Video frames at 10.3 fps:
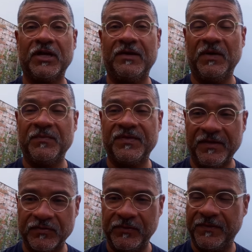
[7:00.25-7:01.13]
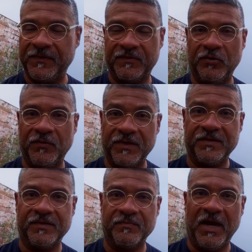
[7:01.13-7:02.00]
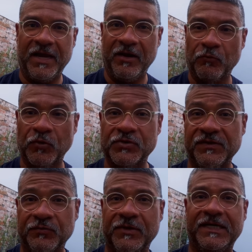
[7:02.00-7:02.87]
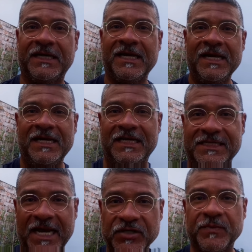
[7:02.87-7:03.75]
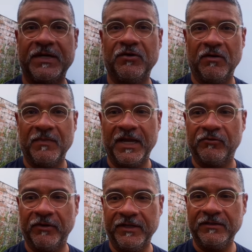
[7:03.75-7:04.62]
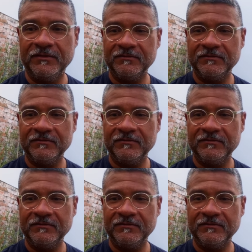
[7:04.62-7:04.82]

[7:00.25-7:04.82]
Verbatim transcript: I'm obsessed with. So this is my rotisserie attachment on my grill.